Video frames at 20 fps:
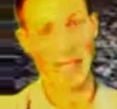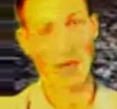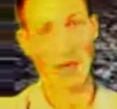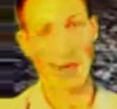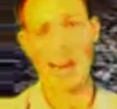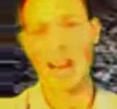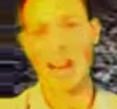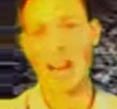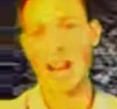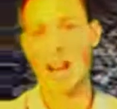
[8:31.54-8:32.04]
And
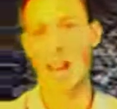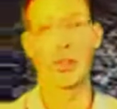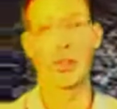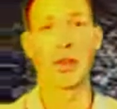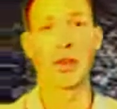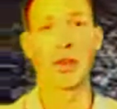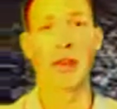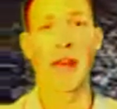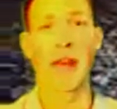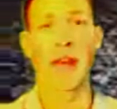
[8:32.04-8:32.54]
right now,
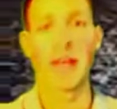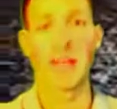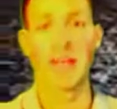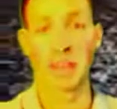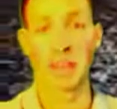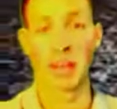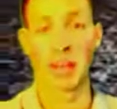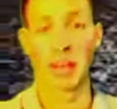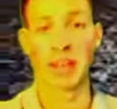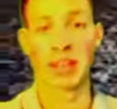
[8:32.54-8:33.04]
if you do have
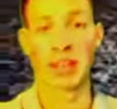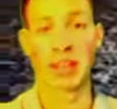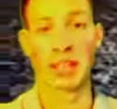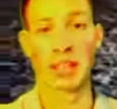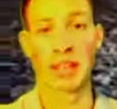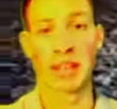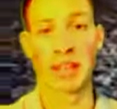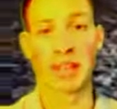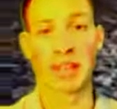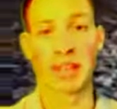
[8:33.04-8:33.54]
any
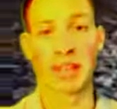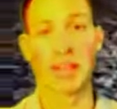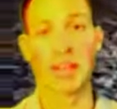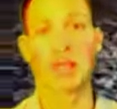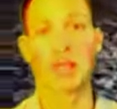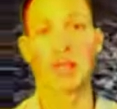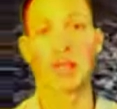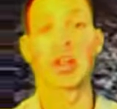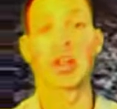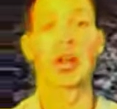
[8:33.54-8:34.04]
questions about the
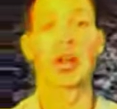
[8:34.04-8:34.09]
manual,